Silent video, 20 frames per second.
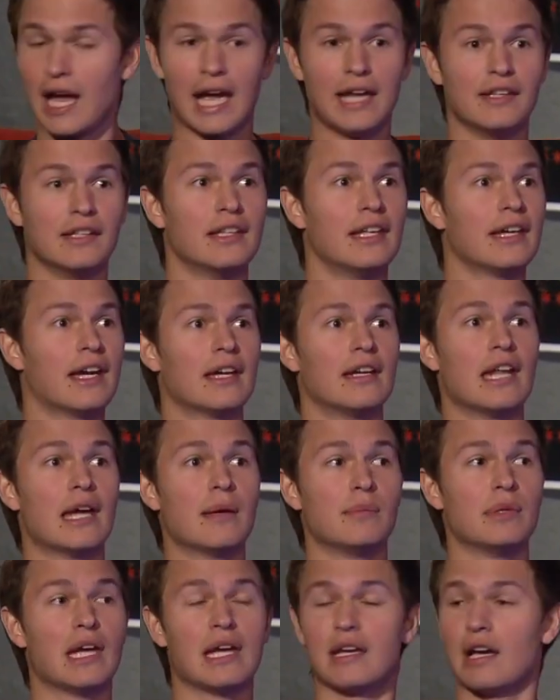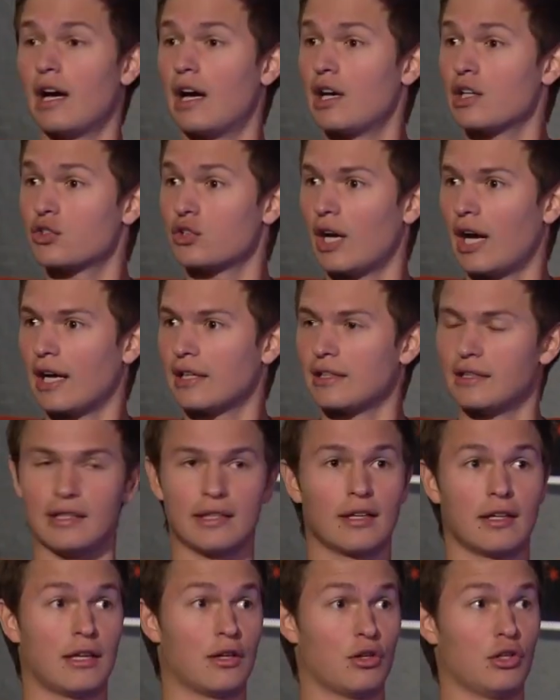And then they get an NBA contract, and
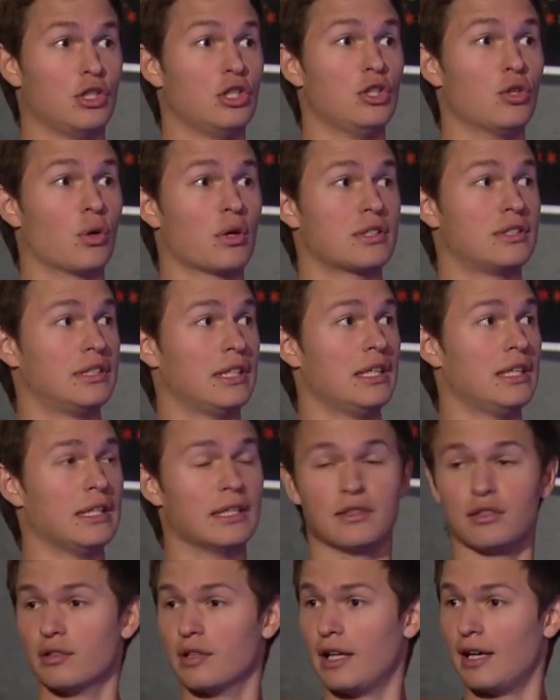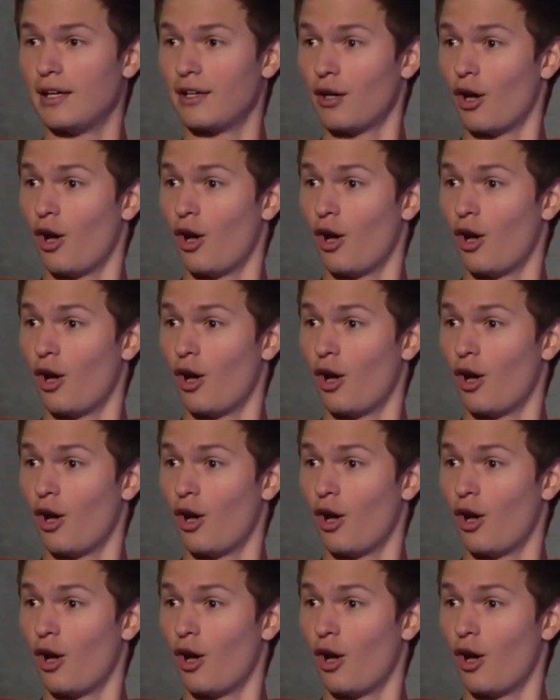they're in New York City, and they're like,